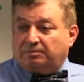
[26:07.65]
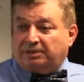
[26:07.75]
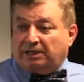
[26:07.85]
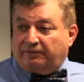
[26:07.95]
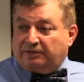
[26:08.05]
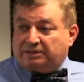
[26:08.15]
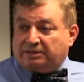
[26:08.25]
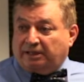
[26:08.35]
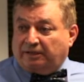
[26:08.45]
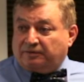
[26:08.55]
private
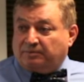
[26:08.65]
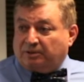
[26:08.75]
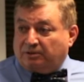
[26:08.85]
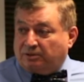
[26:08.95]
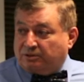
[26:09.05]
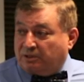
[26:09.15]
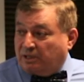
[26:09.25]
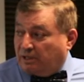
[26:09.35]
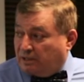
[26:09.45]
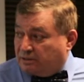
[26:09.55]
slaves because
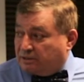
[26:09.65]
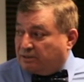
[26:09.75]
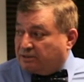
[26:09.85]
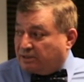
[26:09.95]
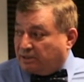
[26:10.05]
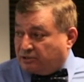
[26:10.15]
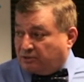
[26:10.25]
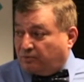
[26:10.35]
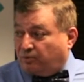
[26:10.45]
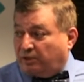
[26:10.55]
it's a
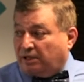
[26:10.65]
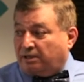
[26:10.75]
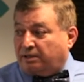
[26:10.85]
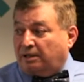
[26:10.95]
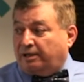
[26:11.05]
destruction of wealth.